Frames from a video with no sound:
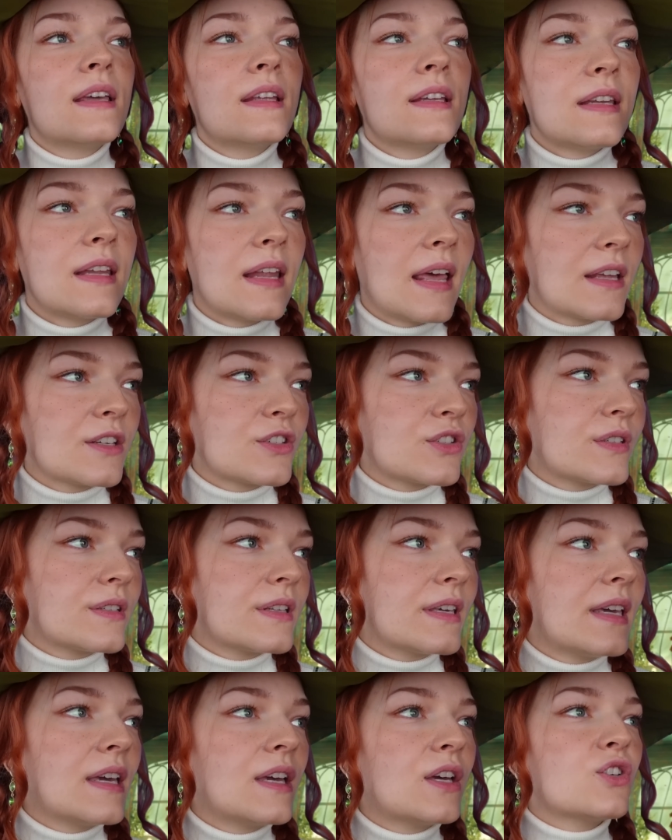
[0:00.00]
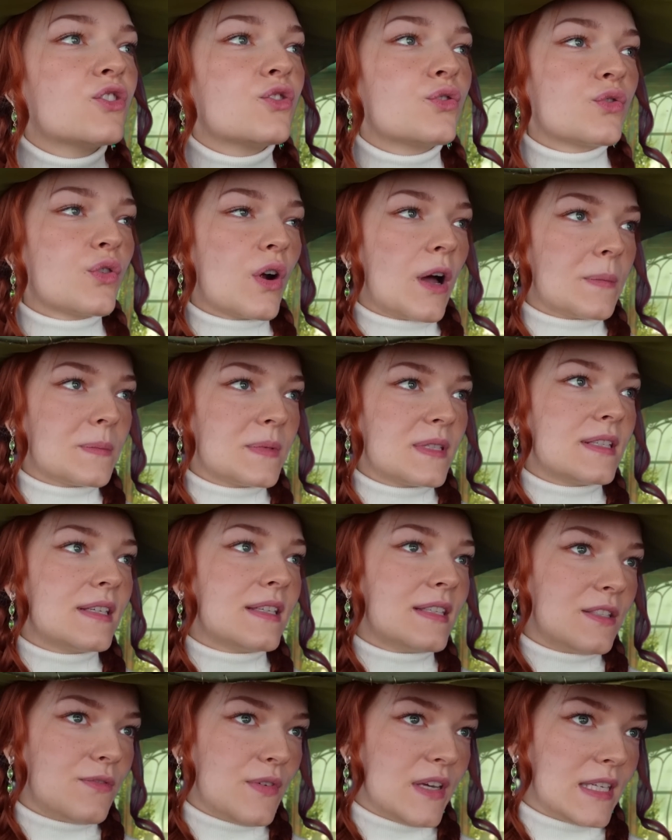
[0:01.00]
naturally drops
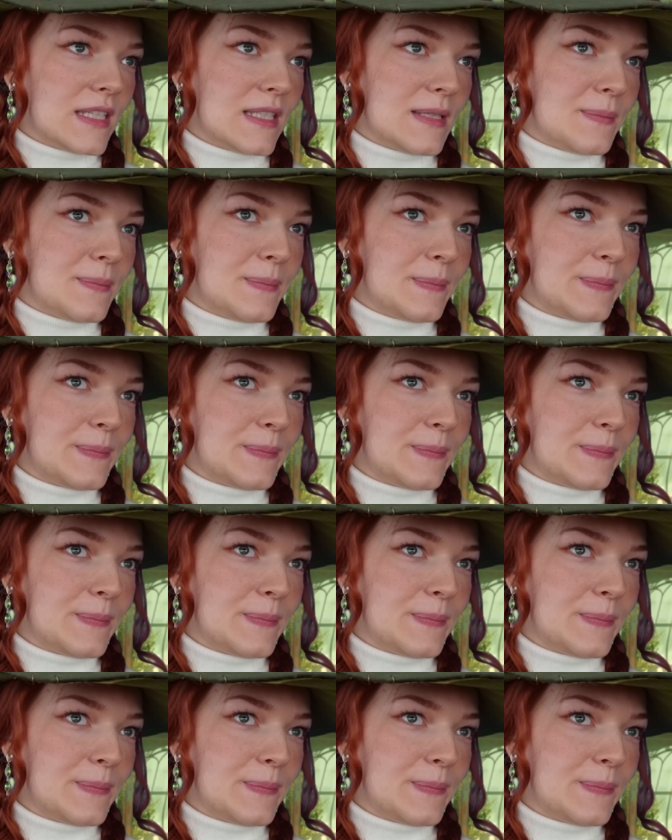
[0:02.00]
its victim.